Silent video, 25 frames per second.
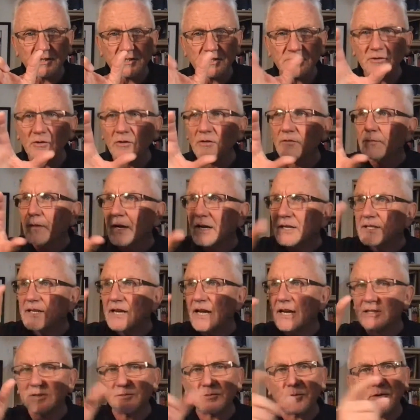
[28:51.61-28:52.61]
So if my
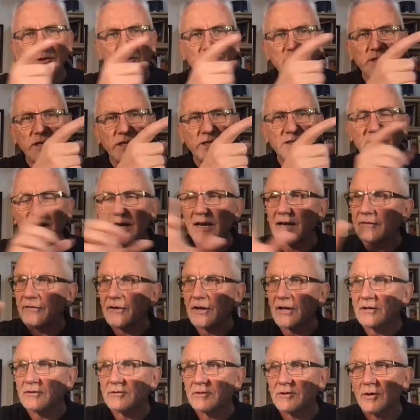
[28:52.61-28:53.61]
dashboard says I have
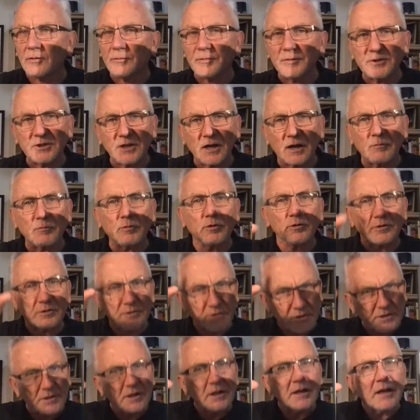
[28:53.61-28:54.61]
100 open job orders,